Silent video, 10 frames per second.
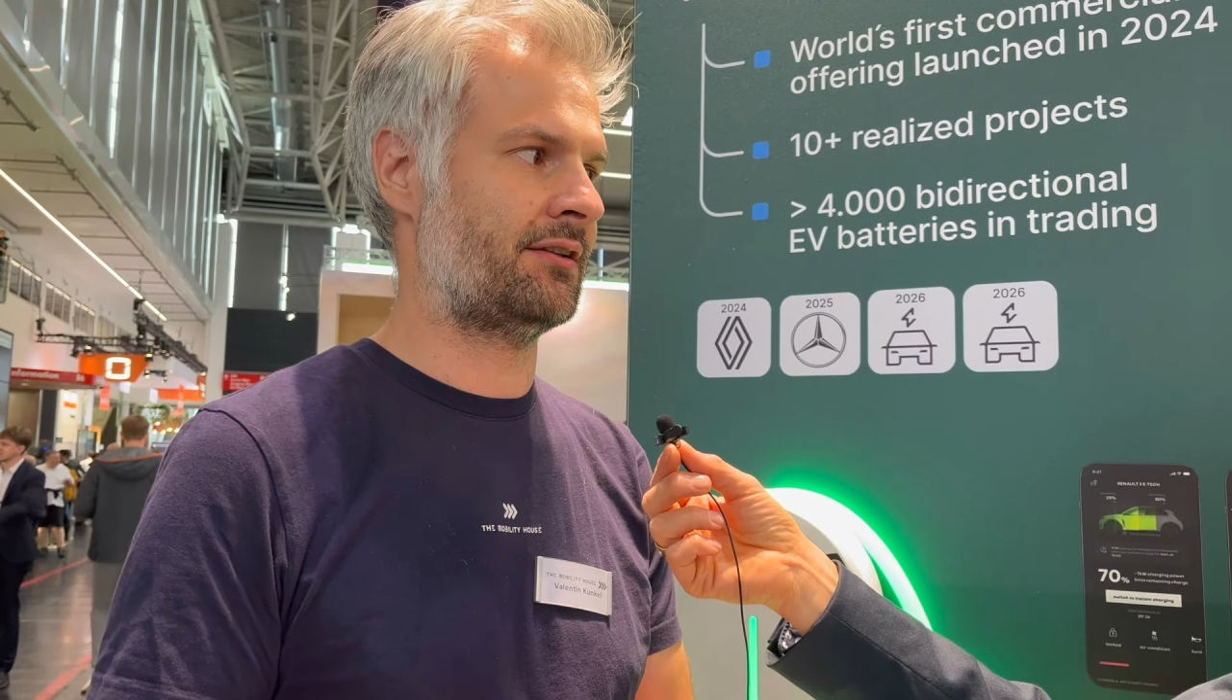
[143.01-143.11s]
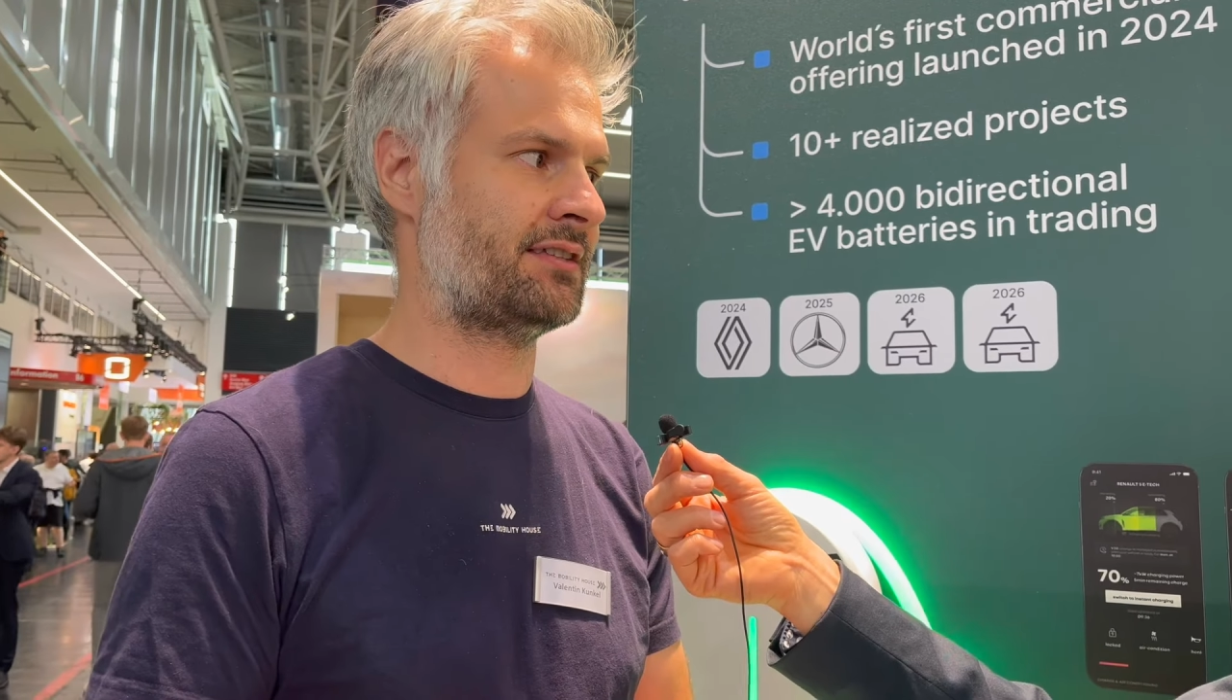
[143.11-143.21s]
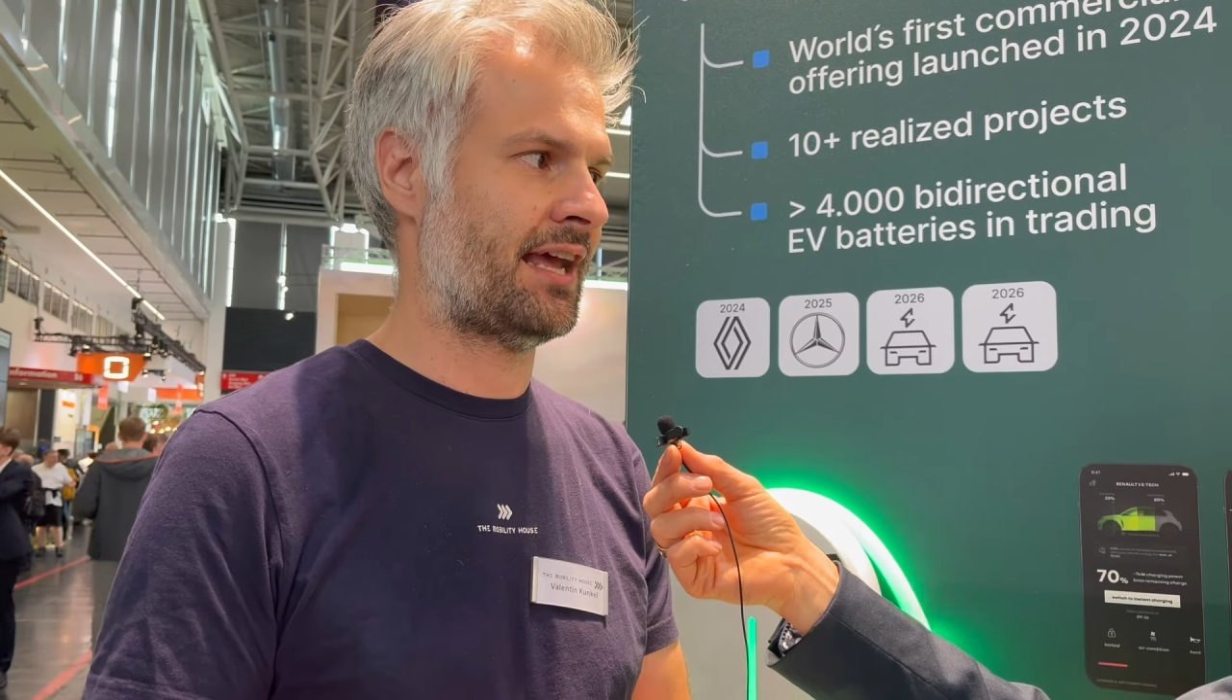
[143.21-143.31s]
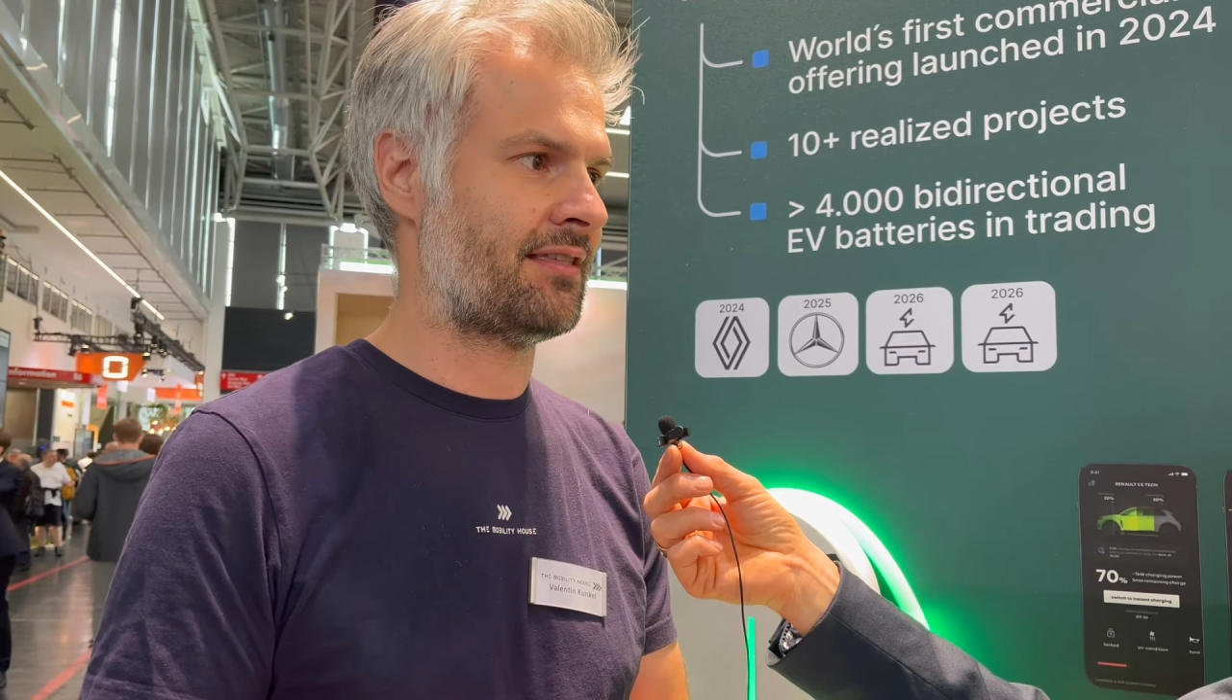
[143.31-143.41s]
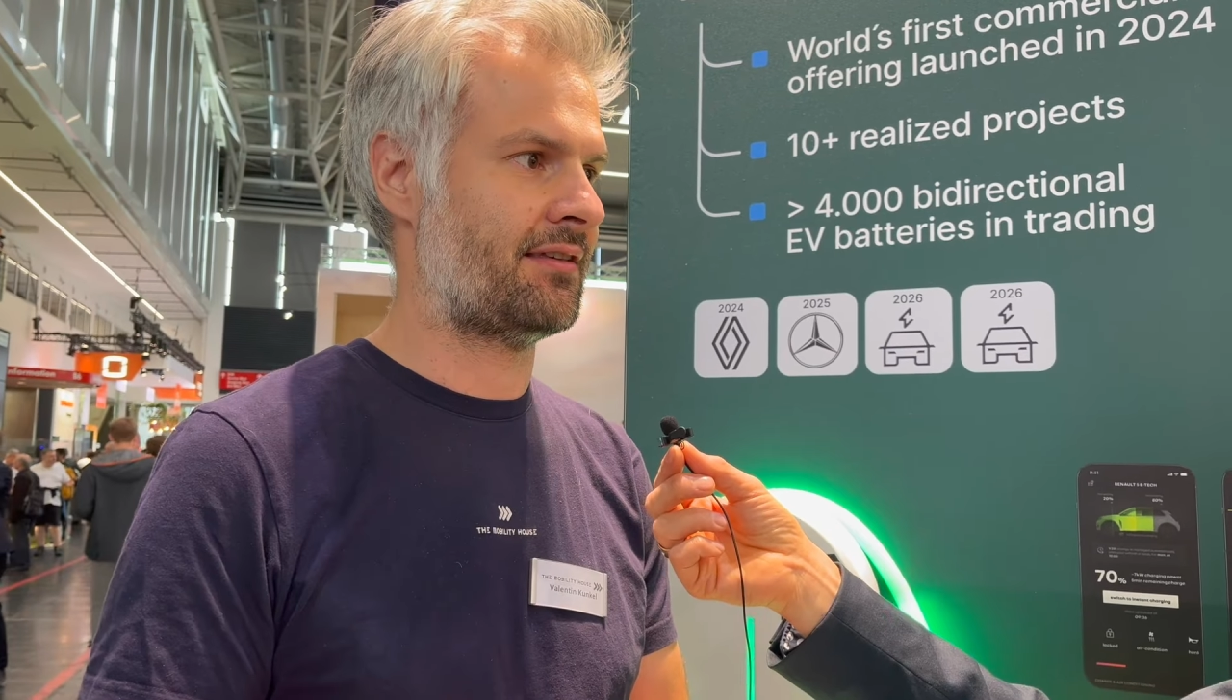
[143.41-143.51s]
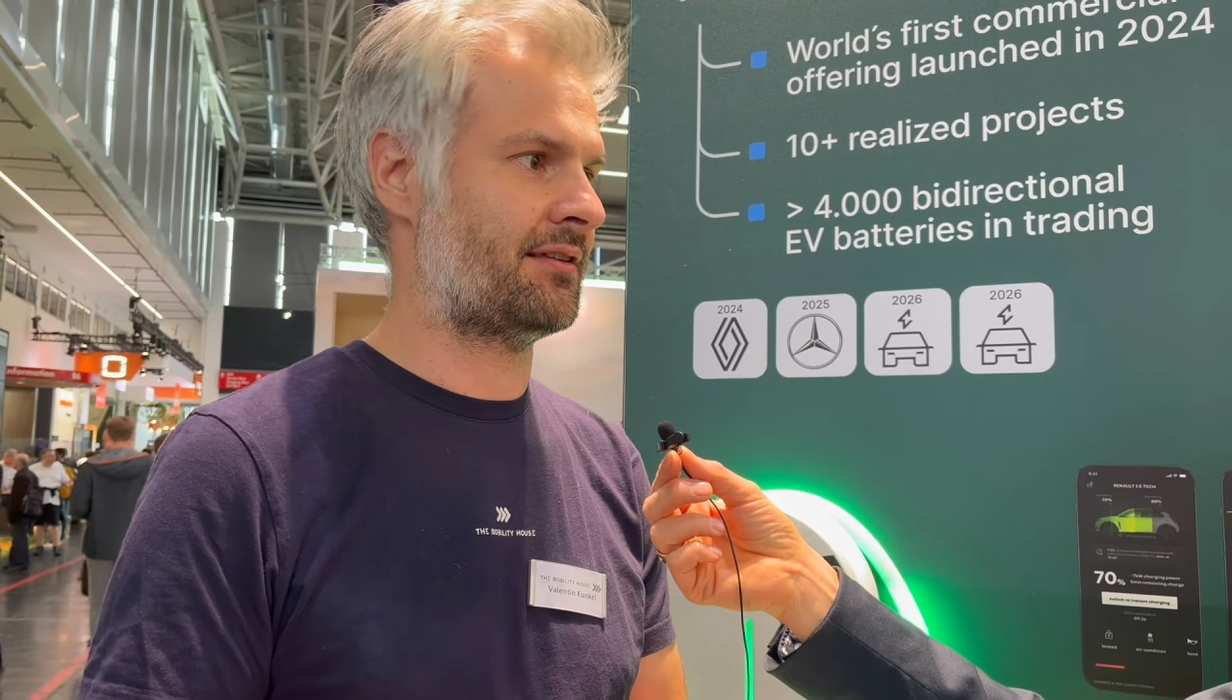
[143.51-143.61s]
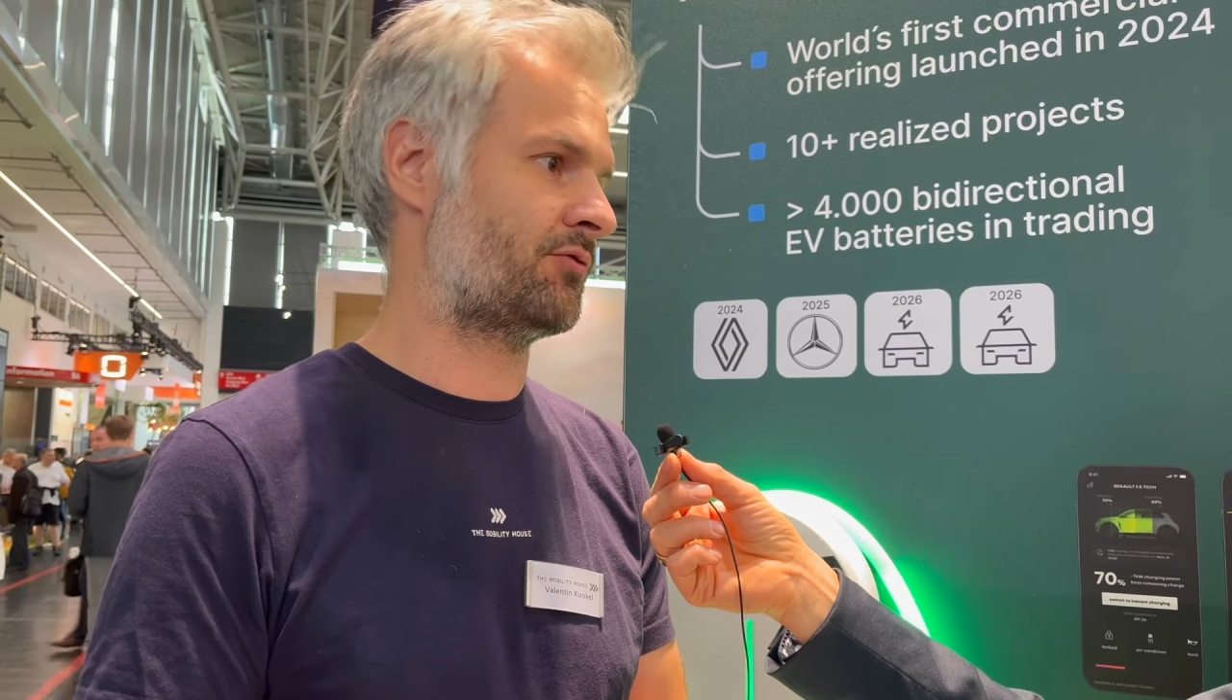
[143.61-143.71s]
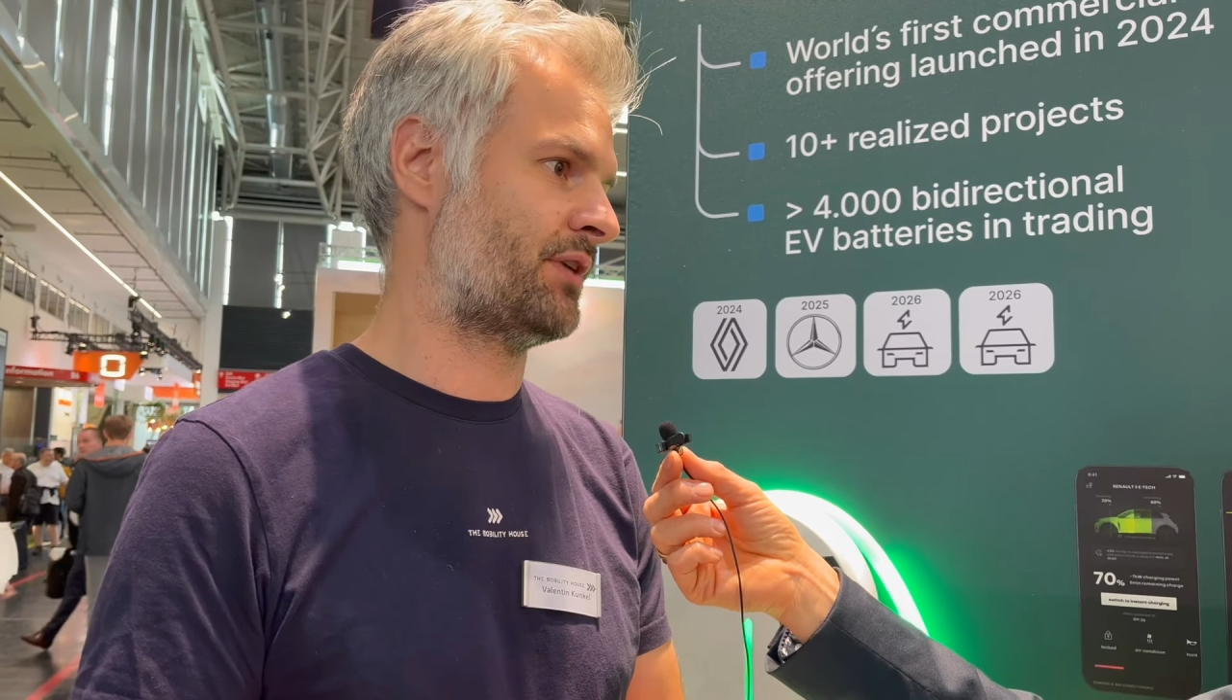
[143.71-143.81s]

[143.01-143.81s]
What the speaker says: taxes and